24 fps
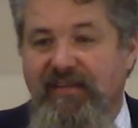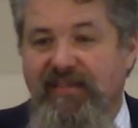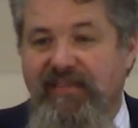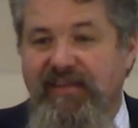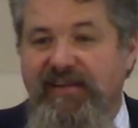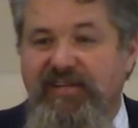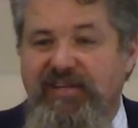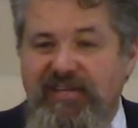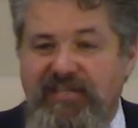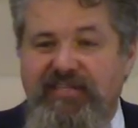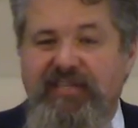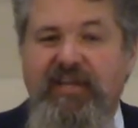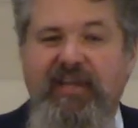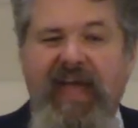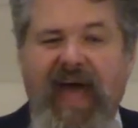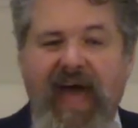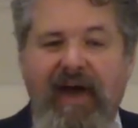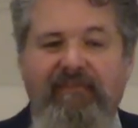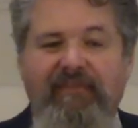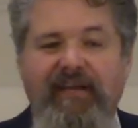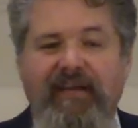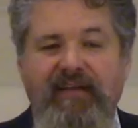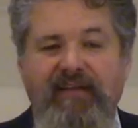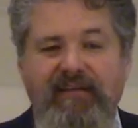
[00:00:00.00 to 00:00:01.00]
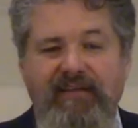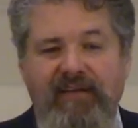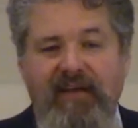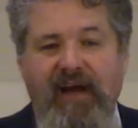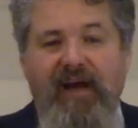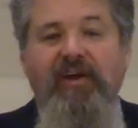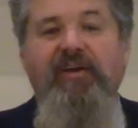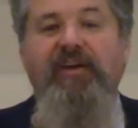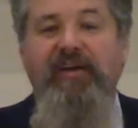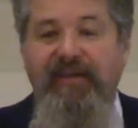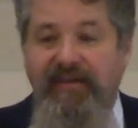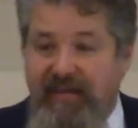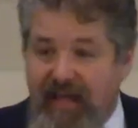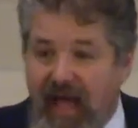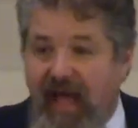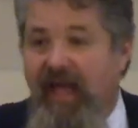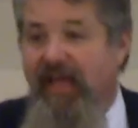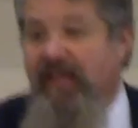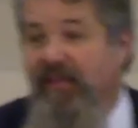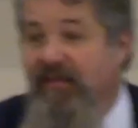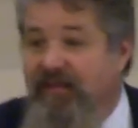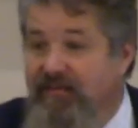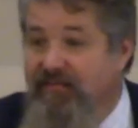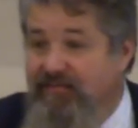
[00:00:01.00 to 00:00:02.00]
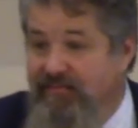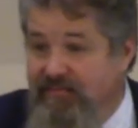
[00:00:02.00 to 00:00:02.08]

than just having a good day.